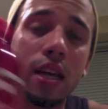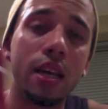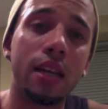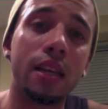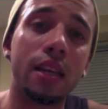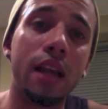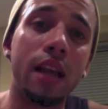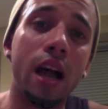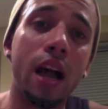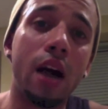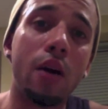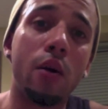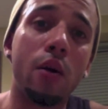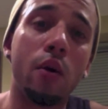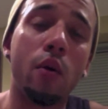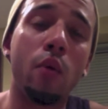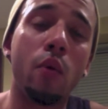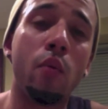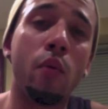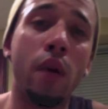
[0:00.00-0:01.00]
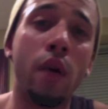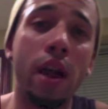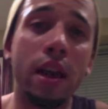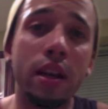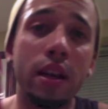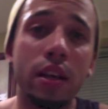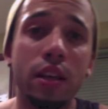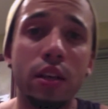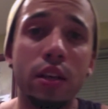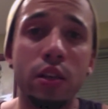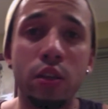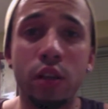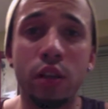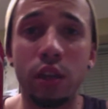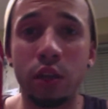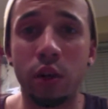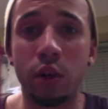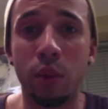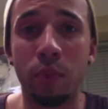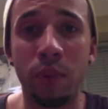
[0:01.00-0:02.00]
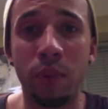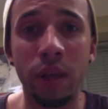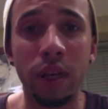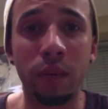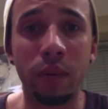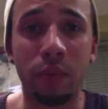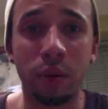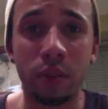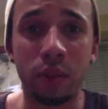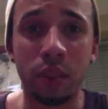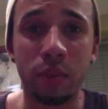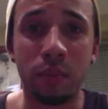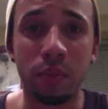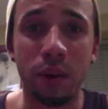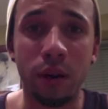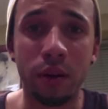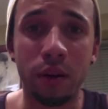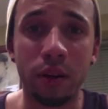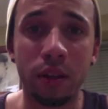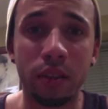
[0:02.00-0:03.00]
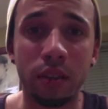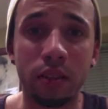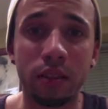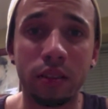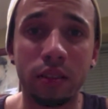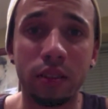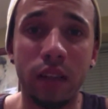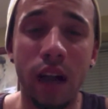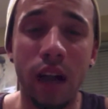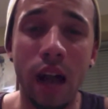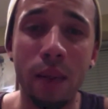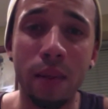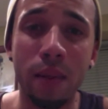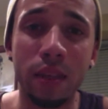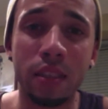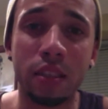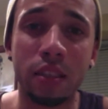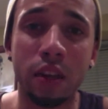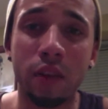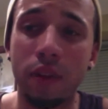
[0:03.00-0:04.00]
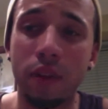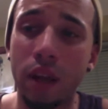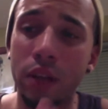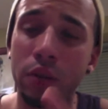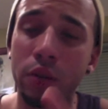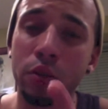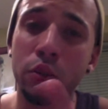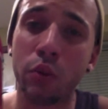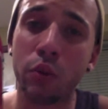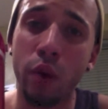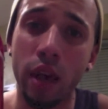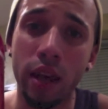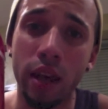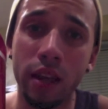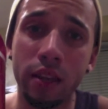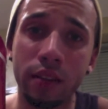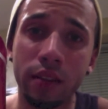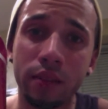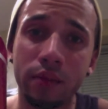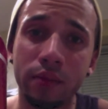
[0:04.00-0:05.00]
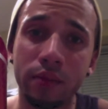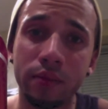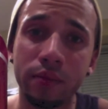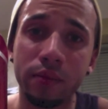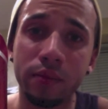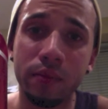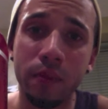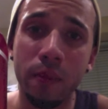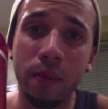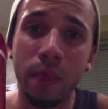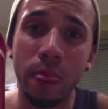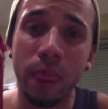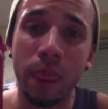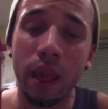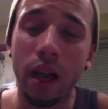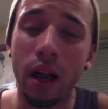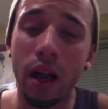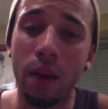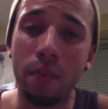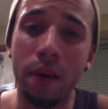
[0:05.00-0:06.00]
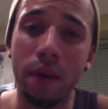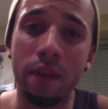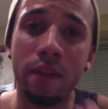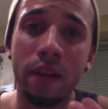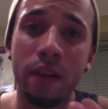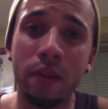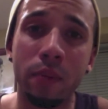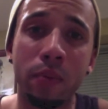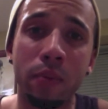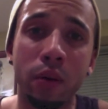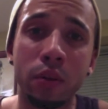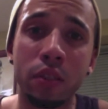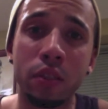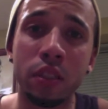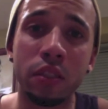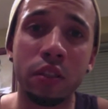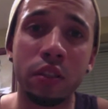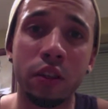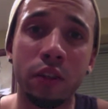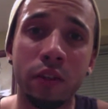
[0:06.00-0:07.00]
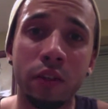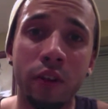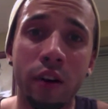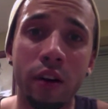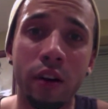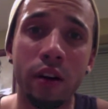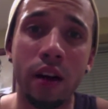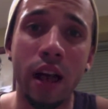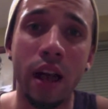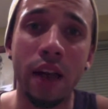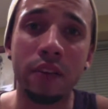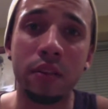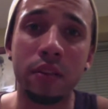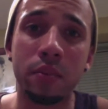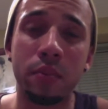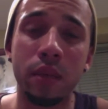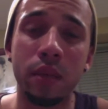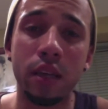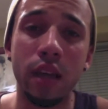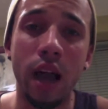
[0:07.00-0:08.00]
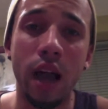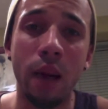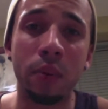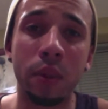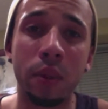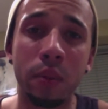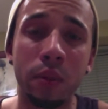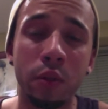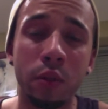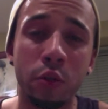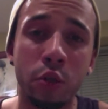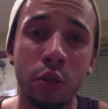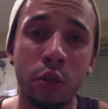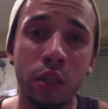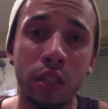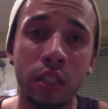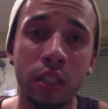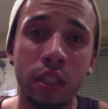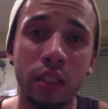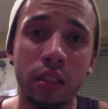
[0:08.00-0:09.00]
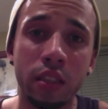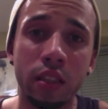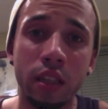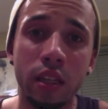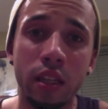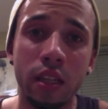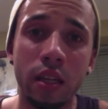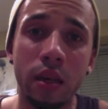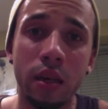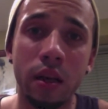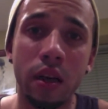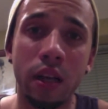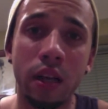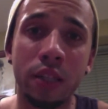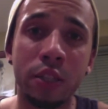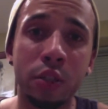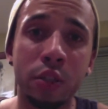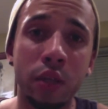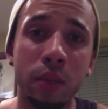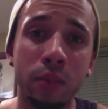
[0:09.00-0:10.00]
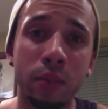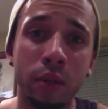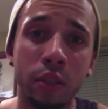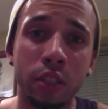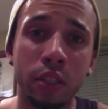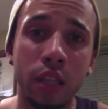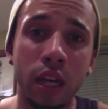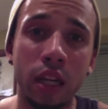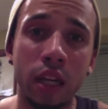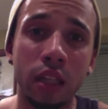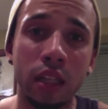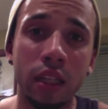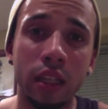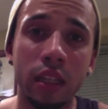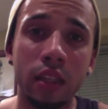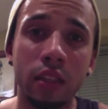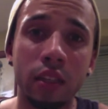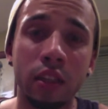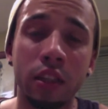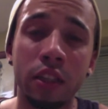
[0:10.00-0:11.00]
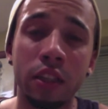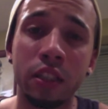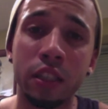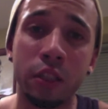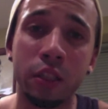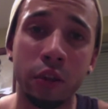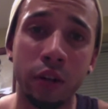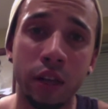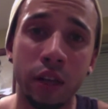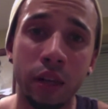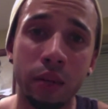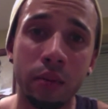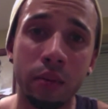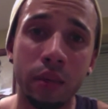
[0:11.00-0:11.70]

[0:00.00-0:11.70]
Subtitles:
Now, when you're gonna go pick a protein powder, I use whey. My favorite protein so far had to be Optimum Nutrition, Extreme Milk Chocolate, Cookies and Cream.